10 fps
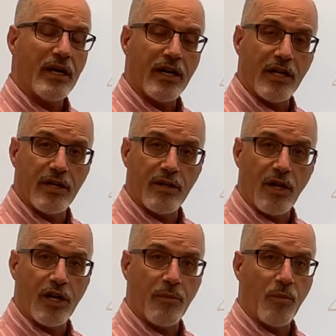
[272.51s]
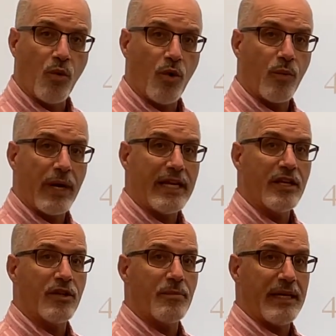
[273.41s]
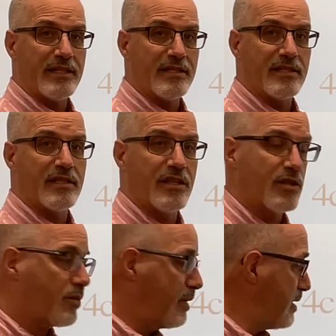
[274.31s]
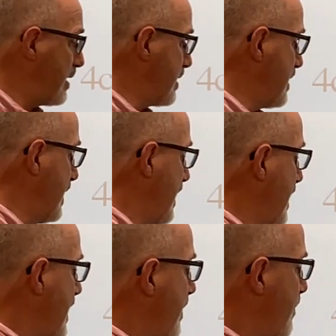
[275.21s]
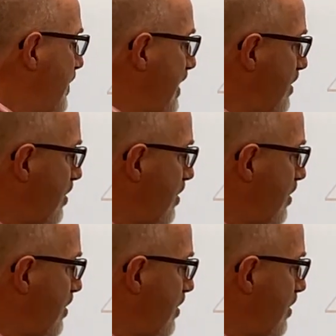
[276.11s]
a more regular basis than 360. These